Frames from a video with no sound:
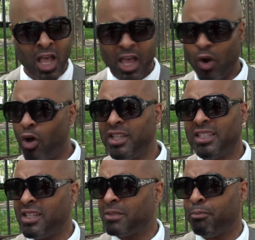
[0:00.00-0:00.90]
and all
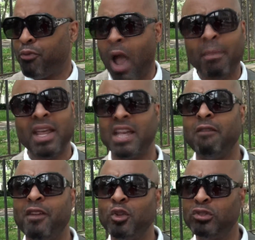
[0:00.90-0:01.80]
these prominent
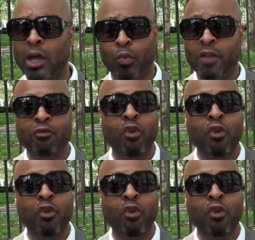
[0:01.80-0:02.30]
individuals that we've